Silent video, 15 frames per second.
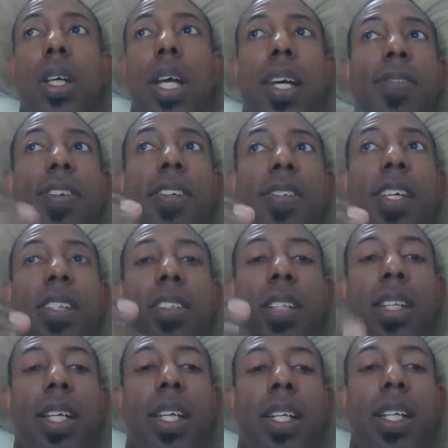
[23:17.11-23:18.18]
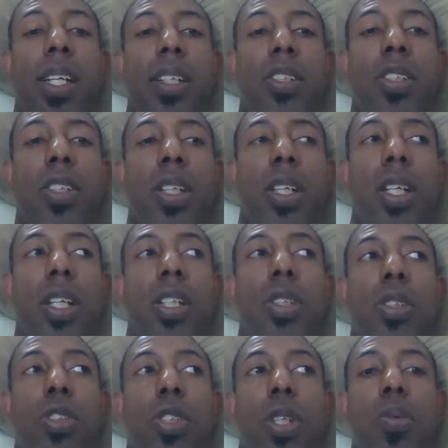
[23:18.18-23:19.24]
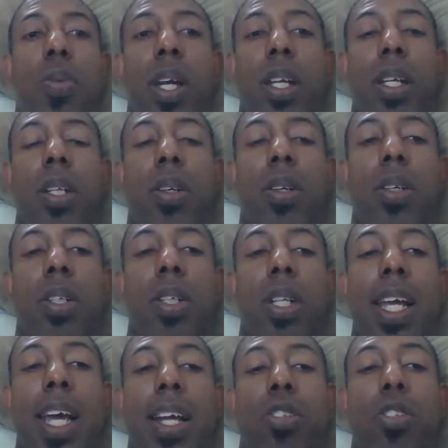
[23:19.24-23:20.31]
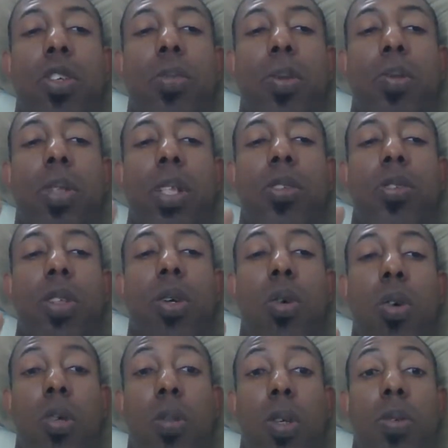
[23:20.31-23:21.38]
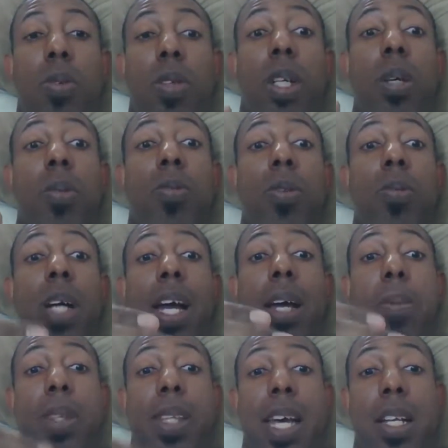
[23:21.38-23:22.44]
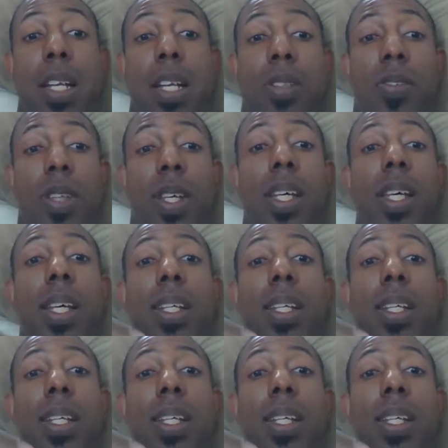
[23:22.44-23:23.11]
FSH and LH, they're usually waiting on gonadotropin releasing hormone to come from the hypothalamus